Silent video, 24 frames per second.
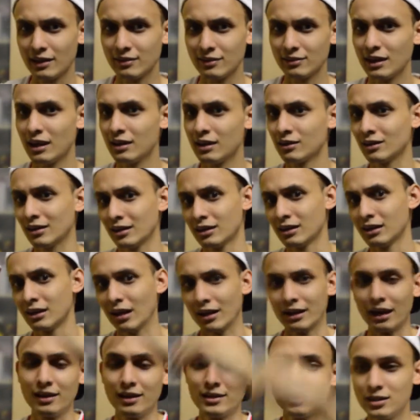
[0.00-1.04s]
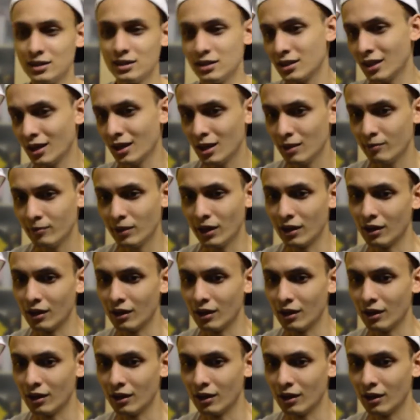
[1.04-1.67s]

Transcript: And then Nike came, and